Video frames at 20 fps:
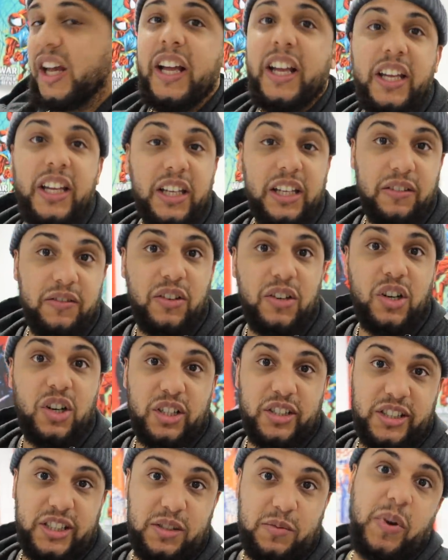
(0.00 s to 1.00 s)
He even
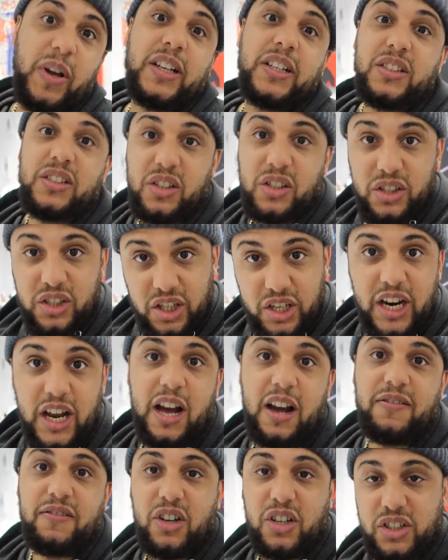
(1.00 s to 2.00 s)
lost his pencil, so
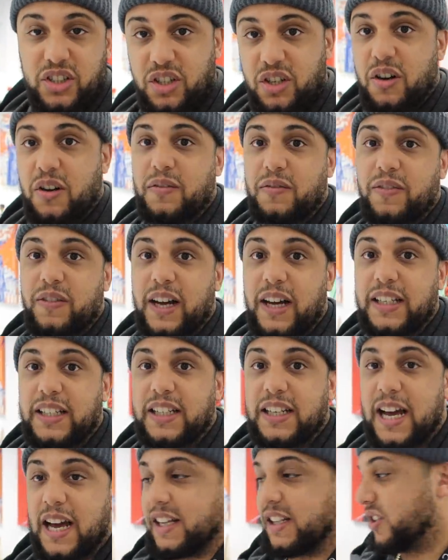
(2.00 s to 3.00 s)
now I've got to go and find
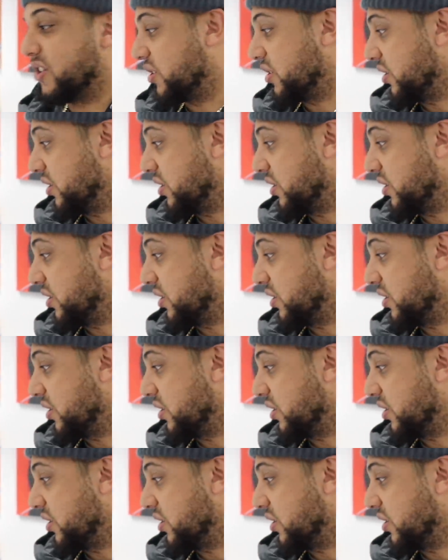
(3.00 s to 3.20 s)
that